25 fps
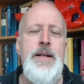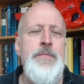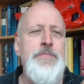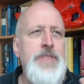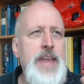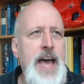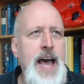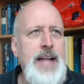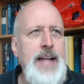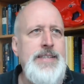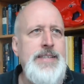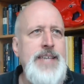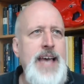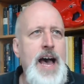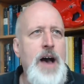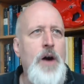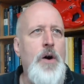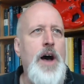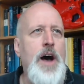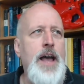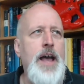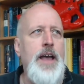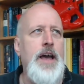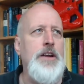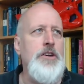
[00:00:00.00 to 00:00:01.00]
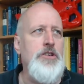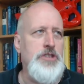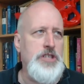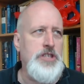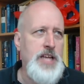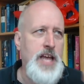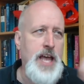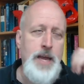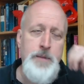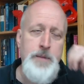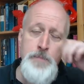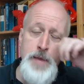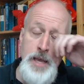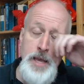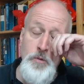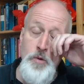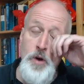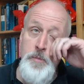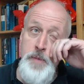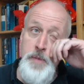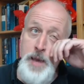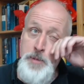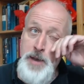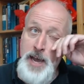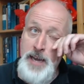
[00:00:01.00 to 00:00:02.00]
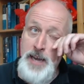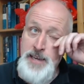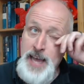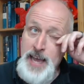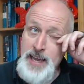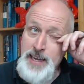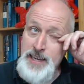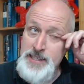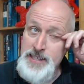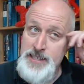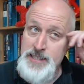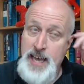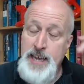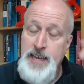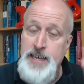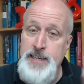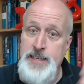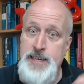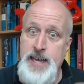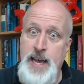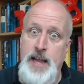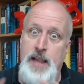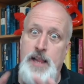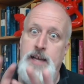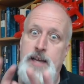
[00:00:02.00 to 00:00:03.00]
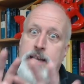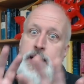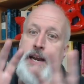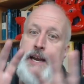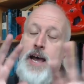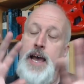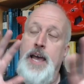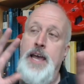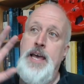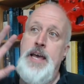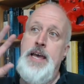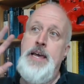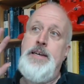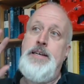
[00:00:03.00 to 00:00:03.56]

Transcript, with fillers: That's how I understand me. Well, maybe I take a psychedelic and I